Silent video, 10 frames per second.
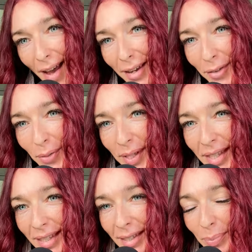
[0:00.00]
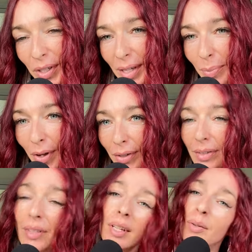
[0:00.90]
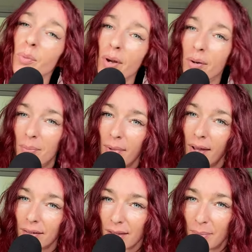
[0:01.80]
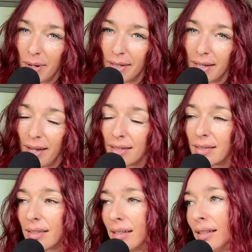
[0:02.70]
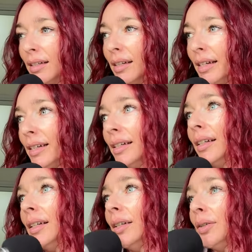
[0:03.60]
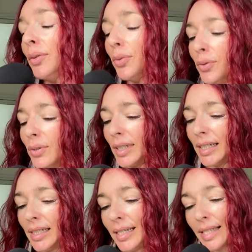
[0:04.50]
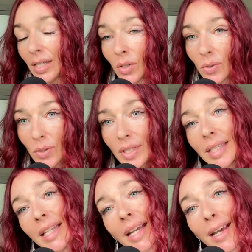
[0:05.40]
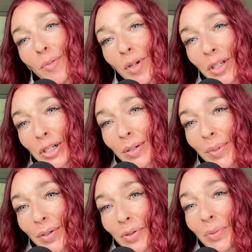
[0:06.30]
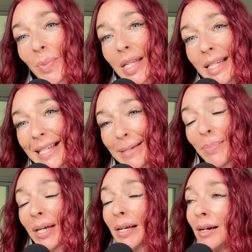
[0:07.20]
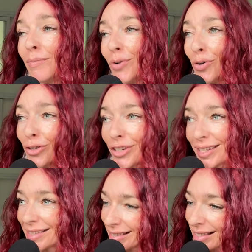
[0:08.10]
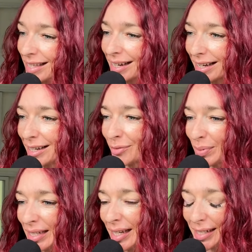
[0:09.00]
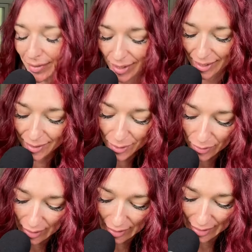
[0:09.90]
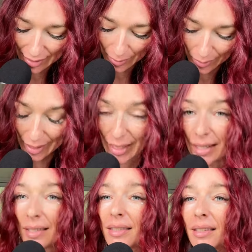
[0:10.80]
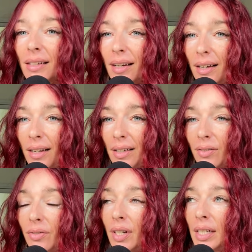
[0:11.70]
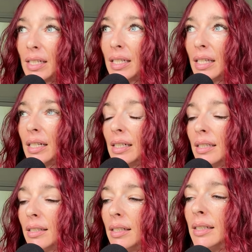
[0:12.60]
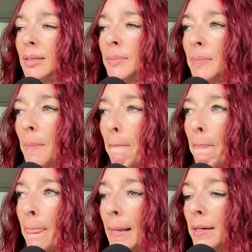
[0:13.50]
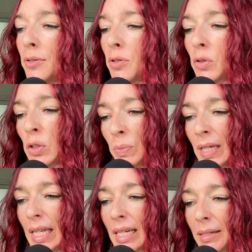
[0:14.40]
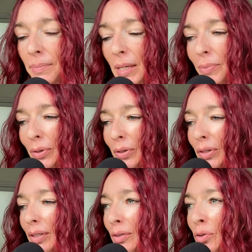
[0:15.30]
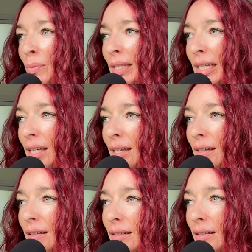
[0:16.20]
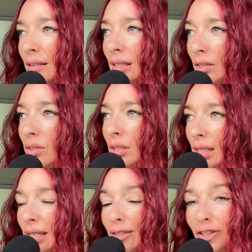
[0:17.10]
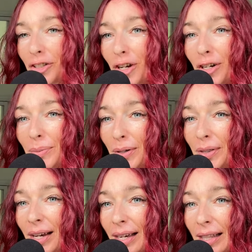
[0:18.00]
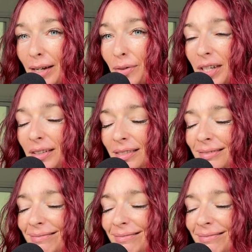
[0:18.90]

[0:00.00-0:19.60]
Hi, everyone. This is Brittnee Bond, and welcome back to the podcast. Whew. So, today I'm going to talk about some deep emotions that I have been having over the last couple days. I find that um, on social media, people normally literally just talk about the highlight reel.